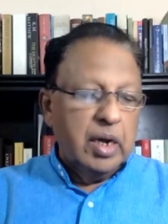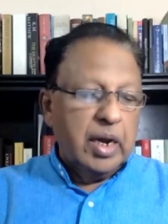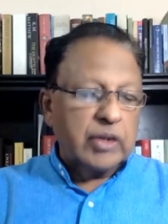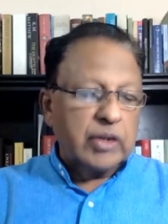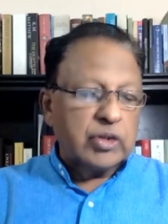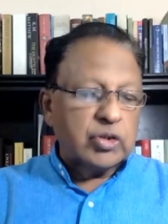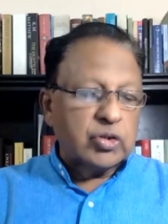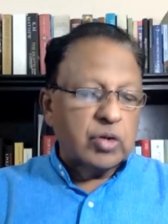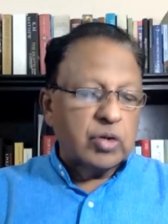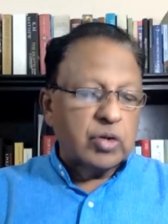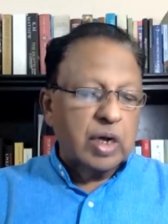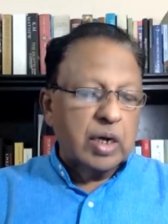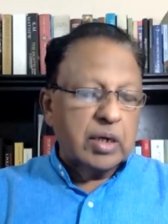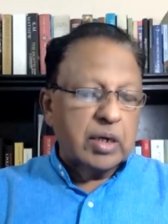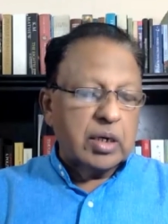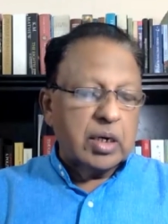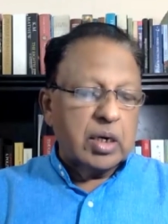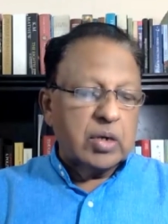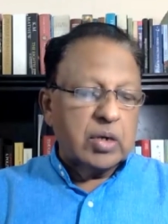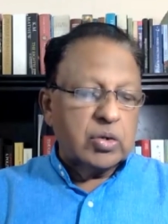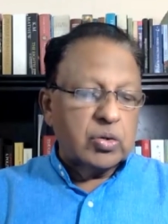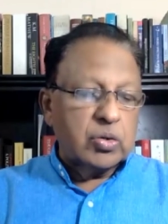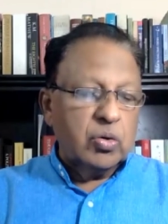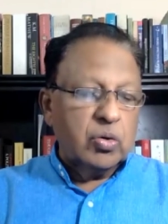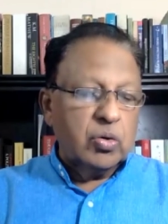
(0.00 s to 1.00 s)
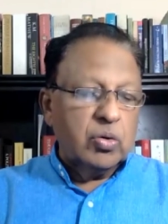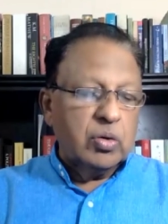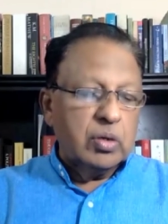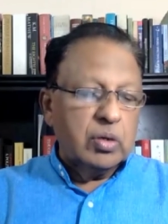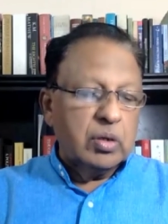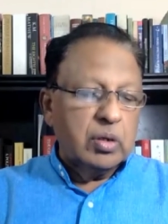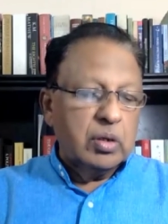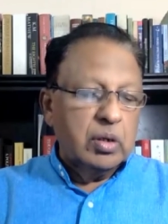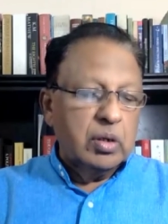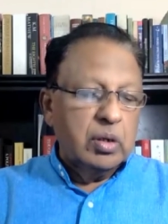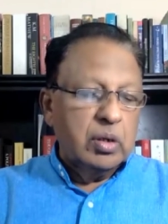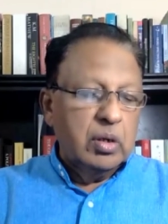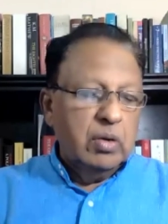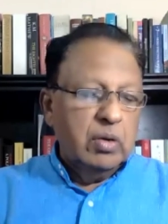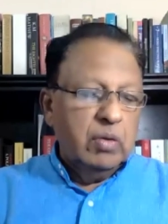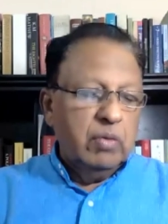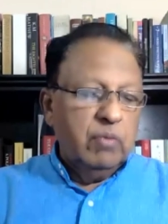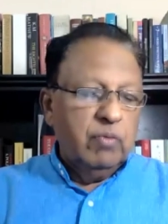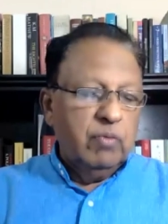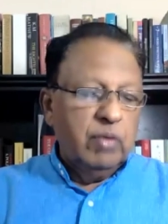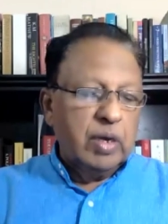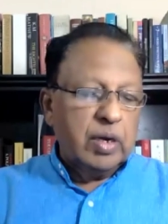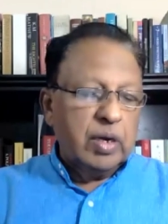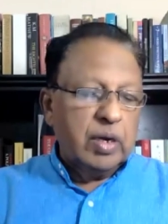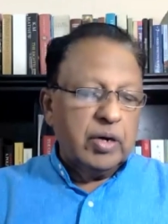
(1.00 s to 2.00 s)
as to gun control
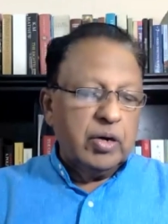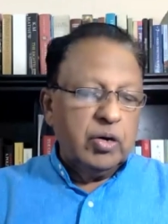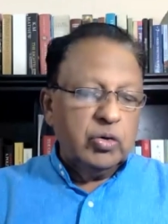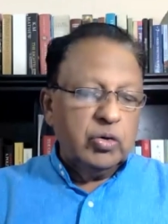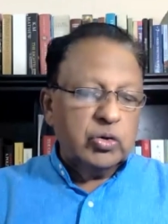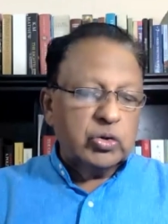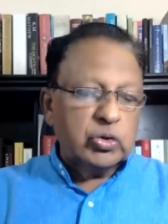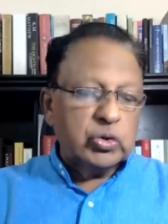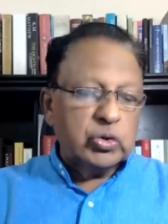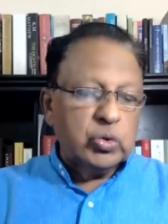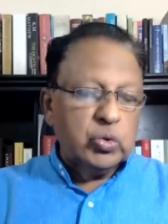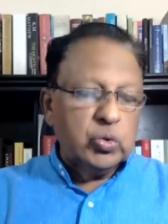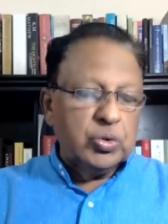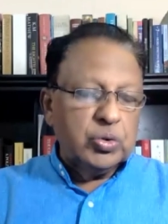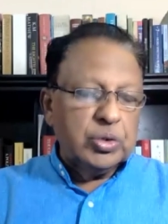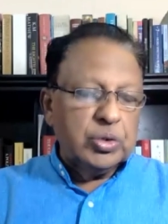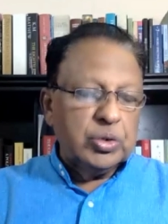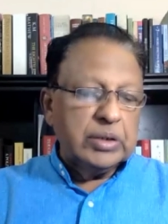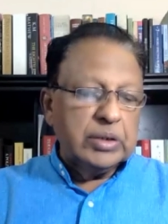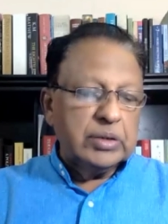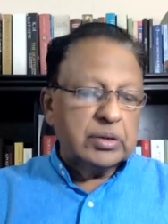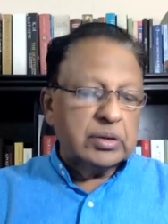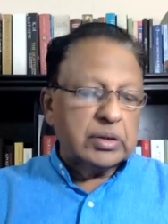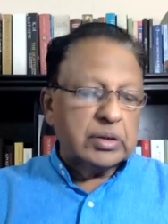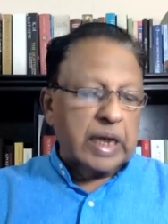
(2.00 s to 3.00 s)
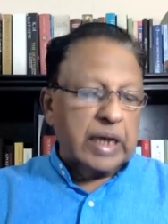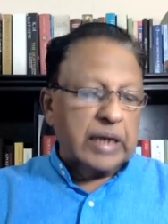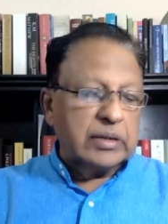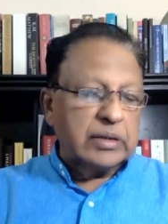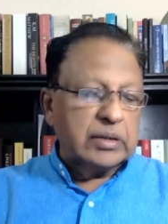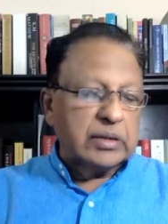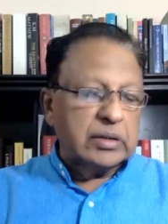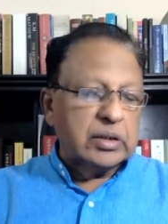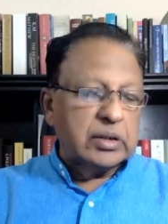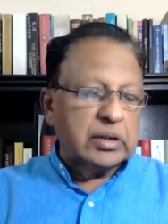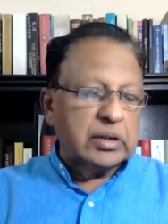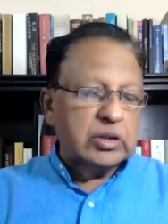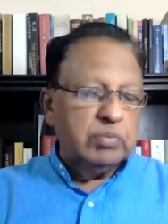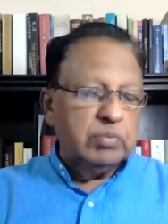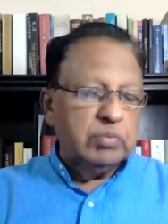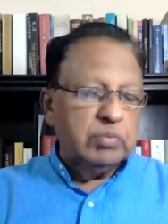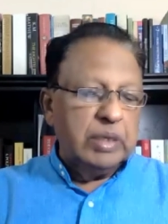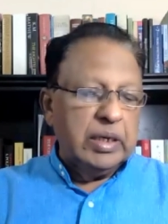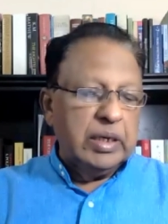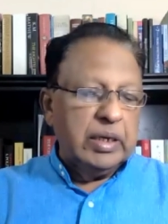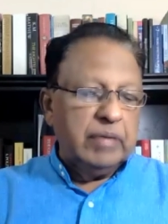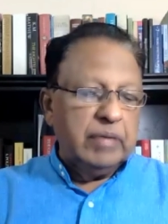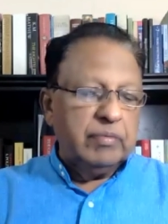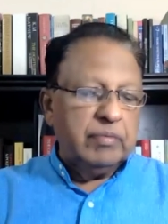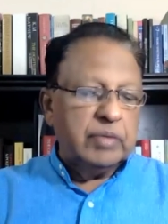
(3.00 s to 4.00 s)
will reduce shootings as it is
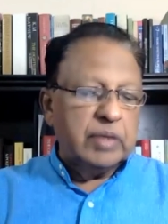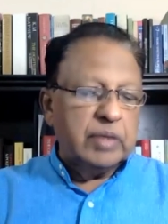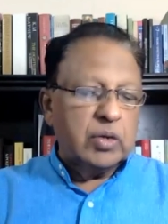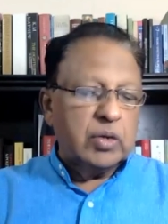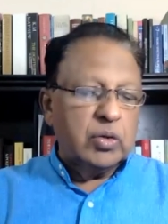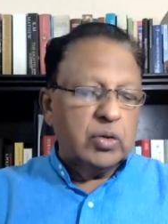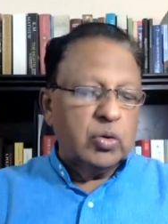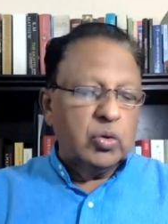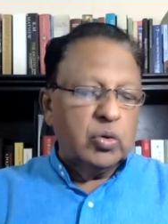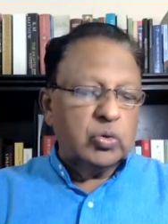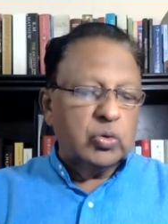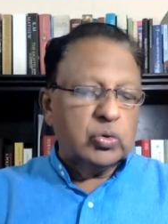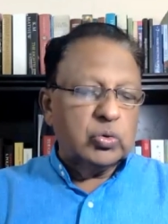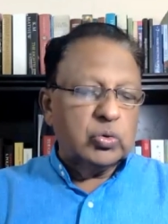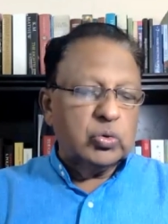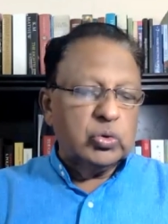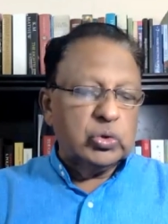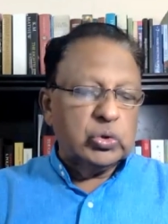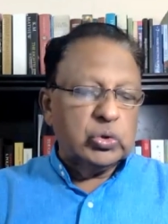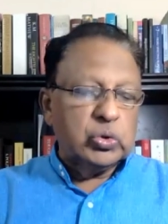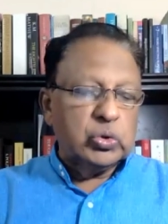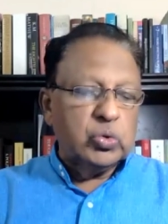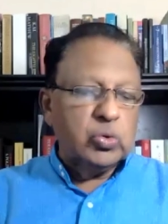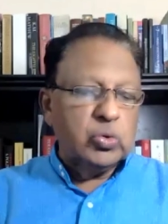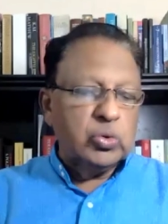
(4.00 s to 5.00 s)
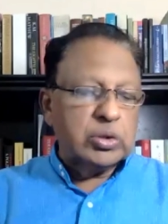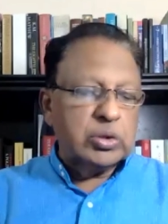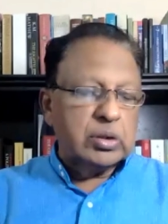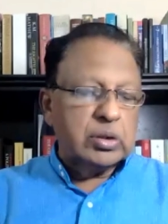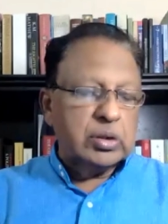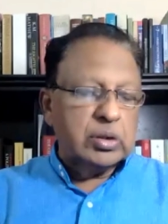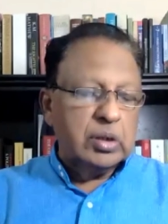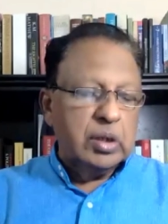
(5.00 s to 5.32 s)
believed that those who shoot